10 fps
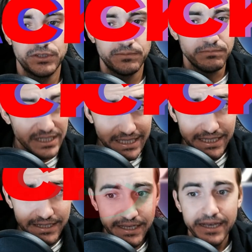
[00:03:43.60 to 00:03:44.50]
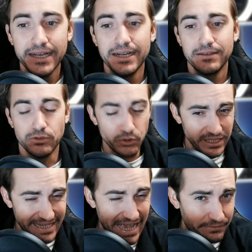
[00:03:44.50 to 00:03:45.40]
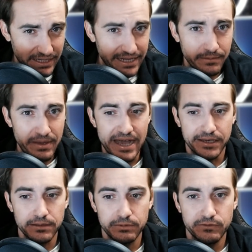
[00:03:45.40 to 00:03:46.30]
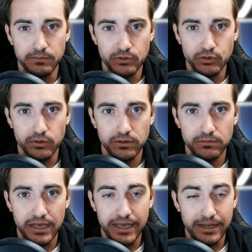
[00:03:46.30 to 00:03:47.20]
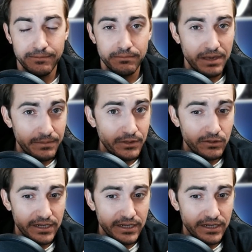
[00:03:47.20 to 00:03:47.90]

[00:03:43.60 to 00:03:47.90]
need, you need to have a data backup of some sort, and maybe you need to